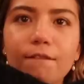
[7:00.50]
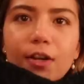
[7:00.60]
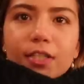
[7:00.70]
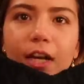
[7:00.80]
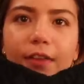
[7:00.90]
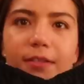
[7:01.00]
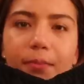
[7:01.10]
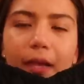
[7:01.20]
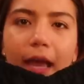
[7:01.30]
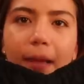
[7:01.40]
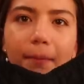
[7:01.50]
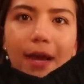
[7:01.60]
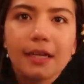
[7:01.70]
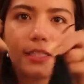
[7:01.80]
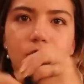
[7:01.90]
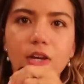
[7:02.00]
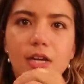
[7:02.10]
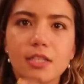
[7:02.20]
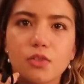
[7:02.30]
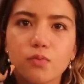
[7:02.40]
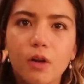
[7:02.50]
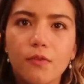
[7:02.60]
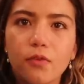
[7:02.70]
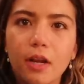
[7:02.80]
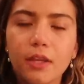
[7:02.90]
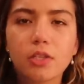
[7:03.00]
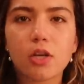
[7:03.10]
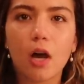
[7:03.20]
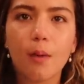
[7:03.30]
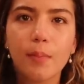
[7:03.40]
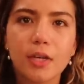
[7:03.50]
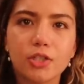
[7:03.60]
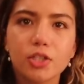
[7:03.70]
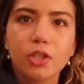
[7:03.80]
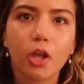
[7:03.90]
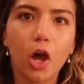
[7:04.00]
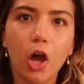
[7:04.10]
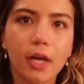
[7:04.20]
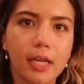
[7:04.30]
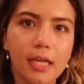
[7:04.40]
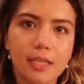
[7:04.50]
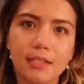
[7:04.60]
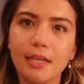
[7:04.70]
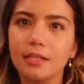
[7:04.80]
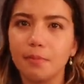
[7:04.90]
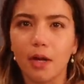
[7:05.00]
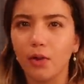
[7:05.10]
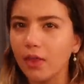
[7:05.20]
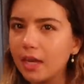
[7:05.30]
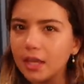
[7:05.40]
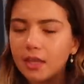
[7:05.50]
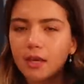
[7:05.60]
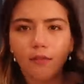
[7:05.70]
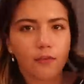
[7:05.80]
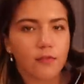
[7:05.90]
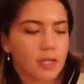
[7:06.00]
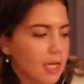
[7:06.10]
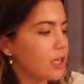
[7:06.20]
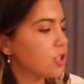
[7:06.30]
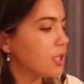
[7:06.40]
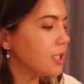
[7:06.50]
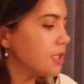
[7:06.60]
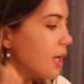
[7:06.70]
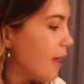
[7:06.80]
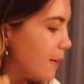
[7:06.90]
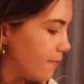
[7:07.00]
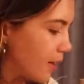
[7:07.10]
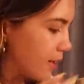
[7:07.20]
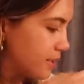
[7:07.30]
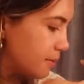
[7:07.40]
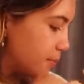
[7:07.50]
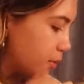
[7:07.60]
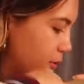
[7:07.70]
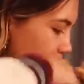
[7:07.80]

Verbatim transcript: First, I got this black maxi dress. It's ruffled at the top, and it's just long and easy to pair with anything for vacations. Very simple.